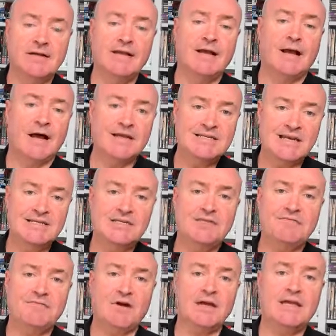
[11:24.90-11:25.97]

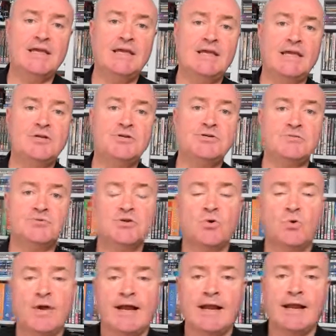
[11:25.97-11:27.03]
identify key issues
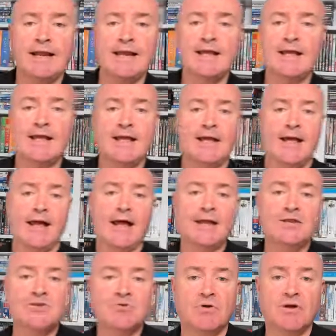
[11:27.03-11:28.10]
quickly,
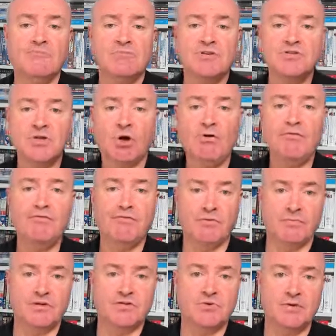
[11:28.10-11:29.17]
and try and resolve
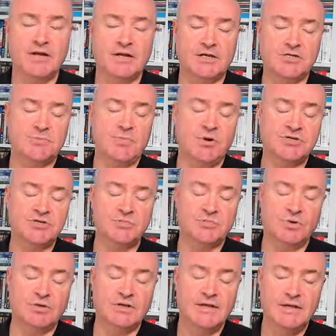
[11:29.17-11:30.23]
them as quickly as
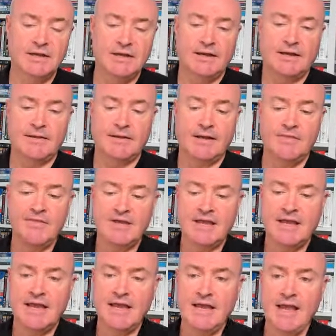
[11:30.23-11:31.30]
possible. And the
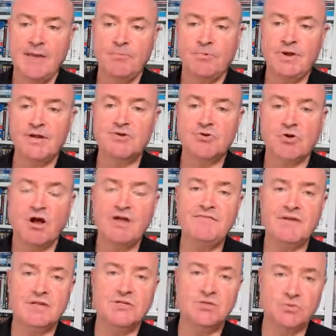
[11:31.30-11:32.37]
key aim we're
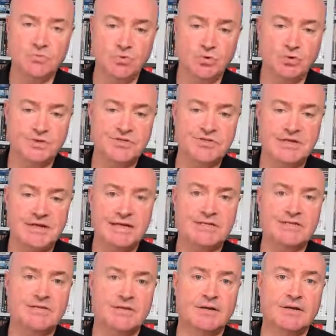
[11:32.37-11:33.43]
driving towards
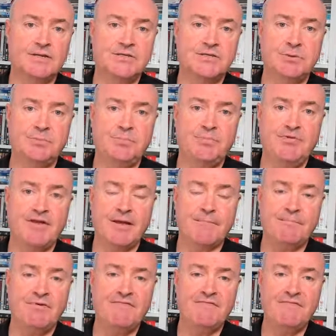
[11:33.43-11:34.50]
is to
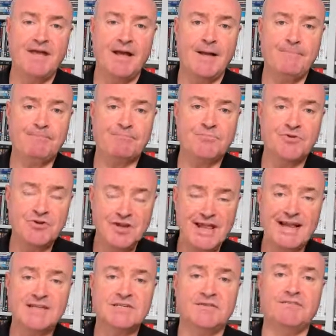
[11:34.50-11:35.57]

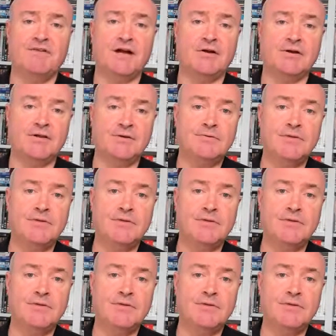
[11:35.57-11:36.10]
predict a failure